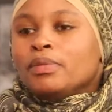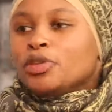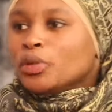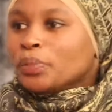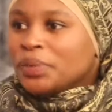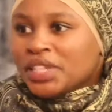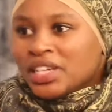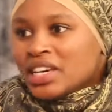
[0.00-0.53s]

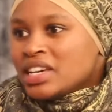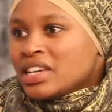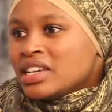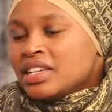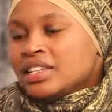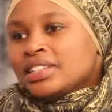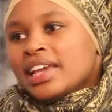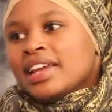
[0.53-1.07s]
your
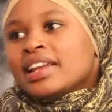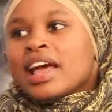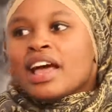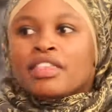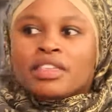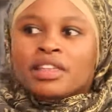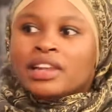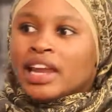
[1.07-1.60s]
peers and
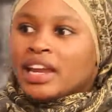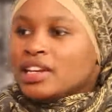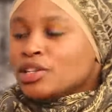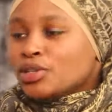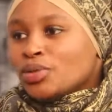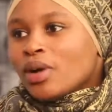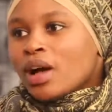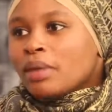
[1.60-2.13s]
other
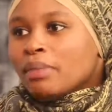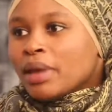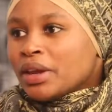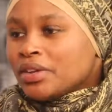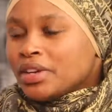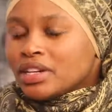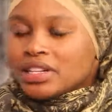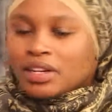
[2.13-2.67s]
ladies who are
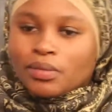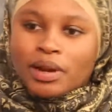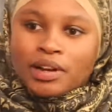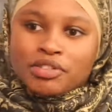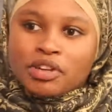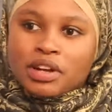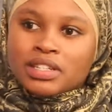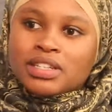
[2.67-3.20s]
married and
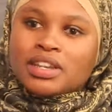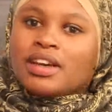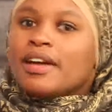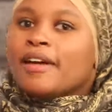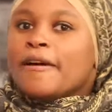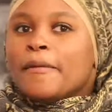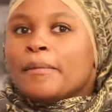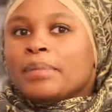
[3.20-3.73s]
whatnot.
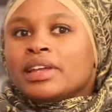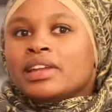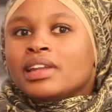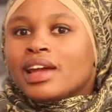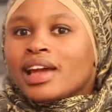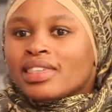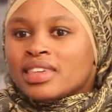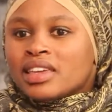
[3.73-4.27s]

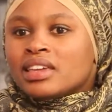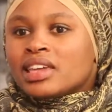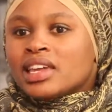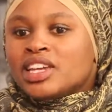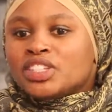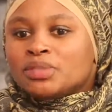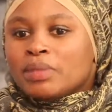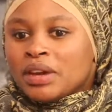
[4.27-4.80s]
But I think
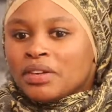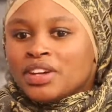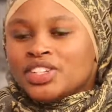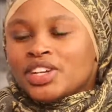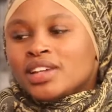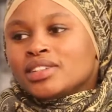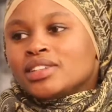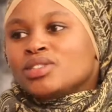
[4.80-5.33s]
each marriage
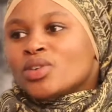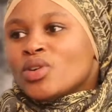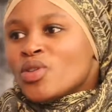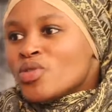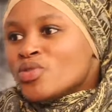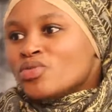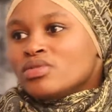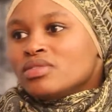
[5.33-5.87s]
has its
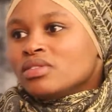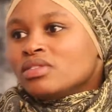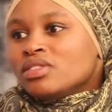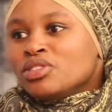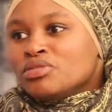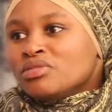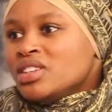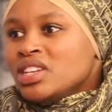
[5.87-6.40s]
own
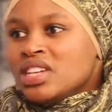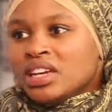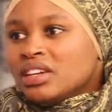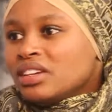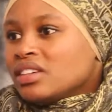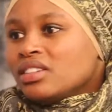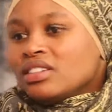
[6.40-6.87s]
unique